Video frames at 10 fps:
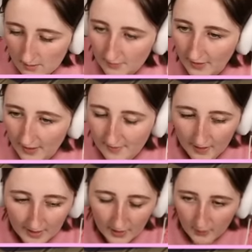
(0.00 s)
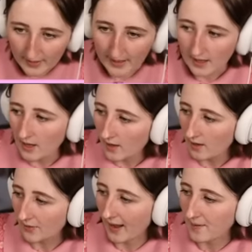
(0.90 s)
Very, very annoying.
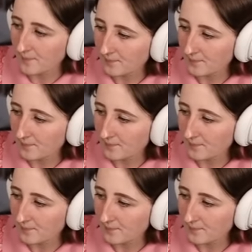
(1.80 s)
Okay.